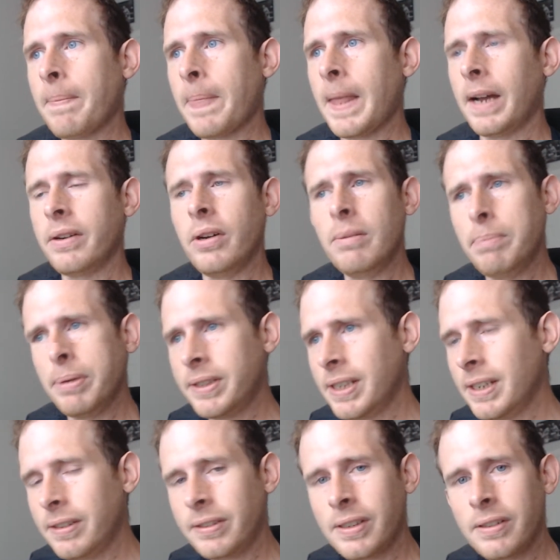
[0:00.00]
I know
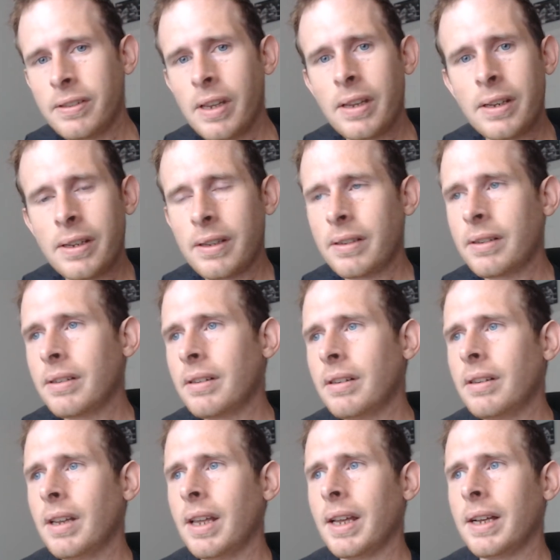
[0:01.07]
Batista's in it
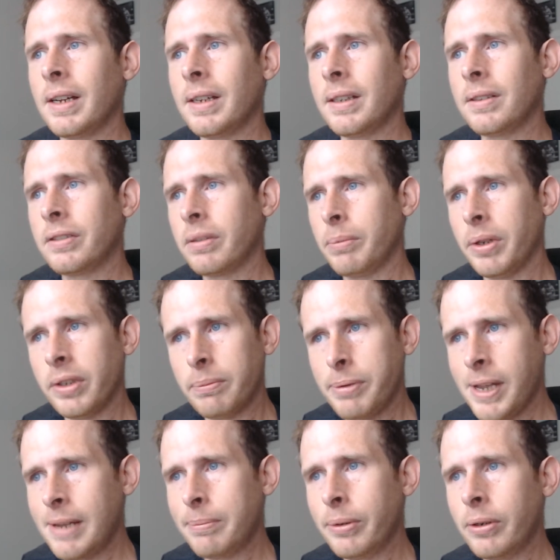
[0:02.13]
and some other
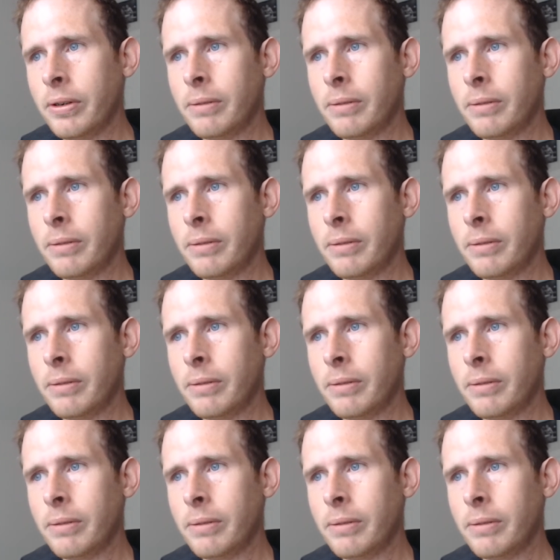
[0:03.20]
people,